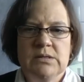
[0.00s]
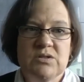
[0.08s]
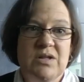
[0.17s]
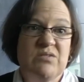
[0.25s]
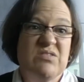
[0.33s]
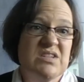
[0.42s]

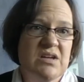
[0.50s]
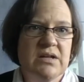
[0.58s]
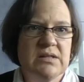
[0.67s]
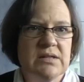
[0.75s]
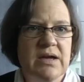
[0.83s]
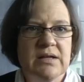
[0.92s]
So that's
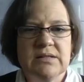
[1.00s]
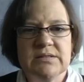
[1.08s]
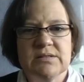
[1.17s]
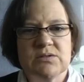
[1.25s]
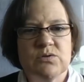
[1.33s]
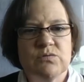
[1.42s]
kind of the
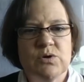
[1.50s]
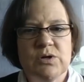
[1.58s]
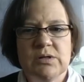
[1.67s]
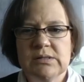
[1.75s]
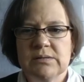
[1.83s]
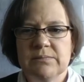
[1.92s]
catalyst overall.